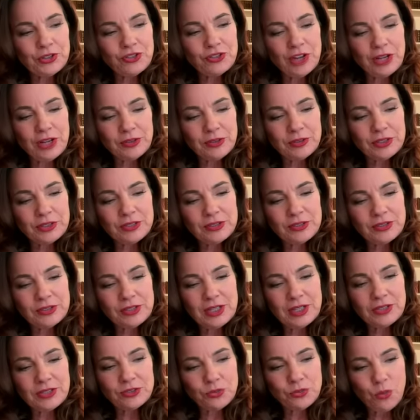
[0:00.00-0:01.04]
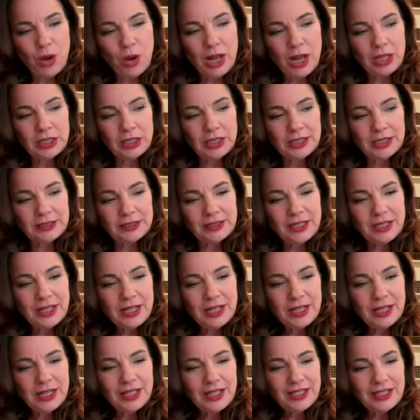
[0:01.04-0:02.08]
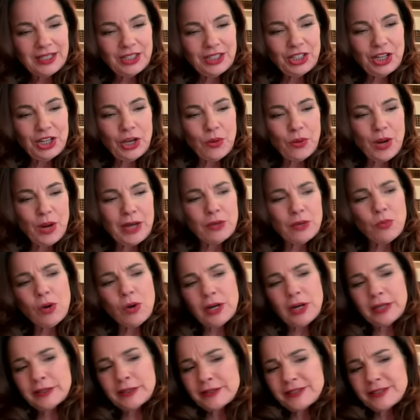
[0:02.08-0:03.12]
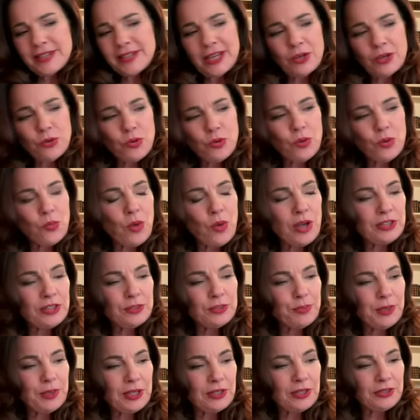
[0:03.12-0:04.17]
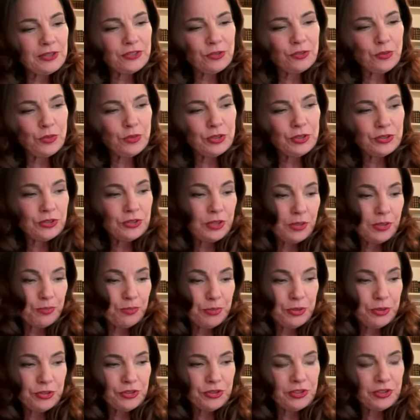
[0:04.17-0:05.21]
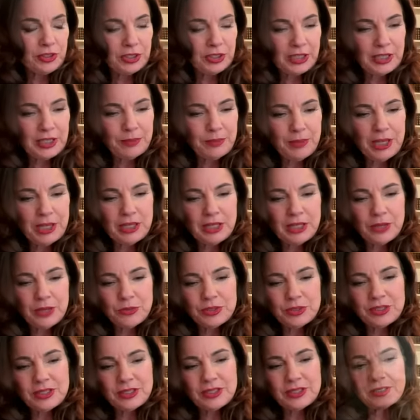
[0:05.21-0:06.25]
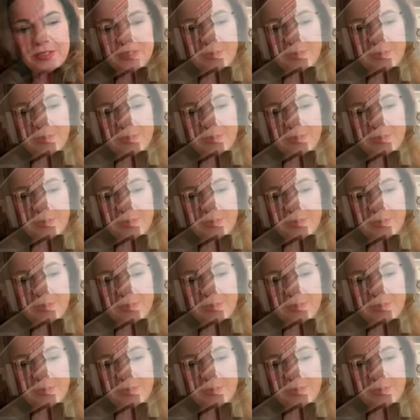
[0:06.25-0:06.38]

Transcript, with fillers: generous as well. Yeah. And, you know, I don't want to say who it was because it was a personal email that was sent